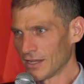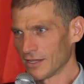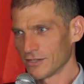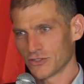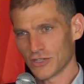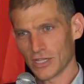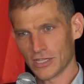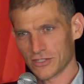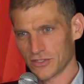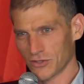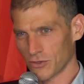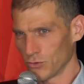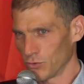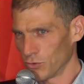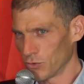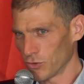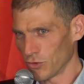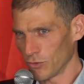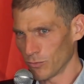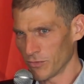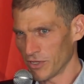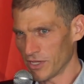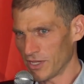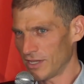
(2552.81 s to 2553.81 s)
Just
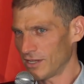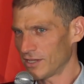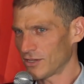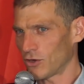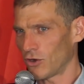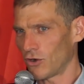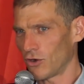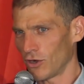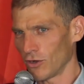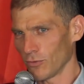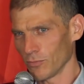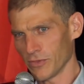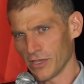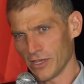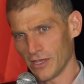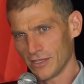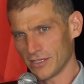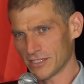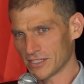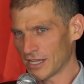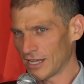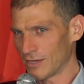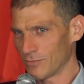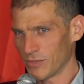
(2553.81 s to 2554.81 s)
Google me, call me,
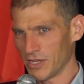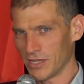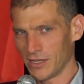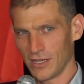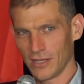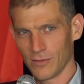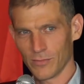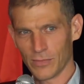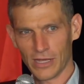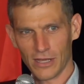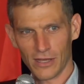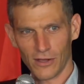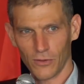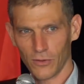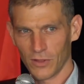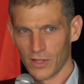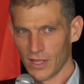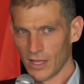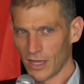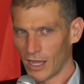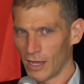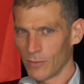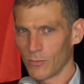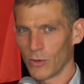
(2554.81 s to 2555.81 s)
send me an email.
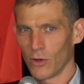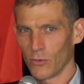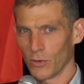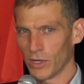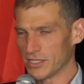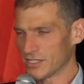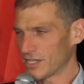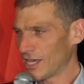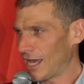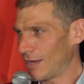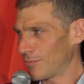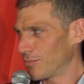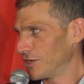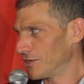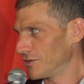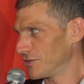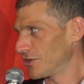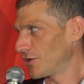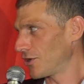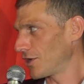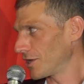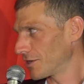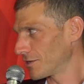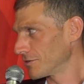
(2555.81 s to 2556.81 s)
I'm always happy to
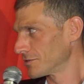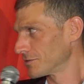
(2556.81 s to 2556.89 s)
talk.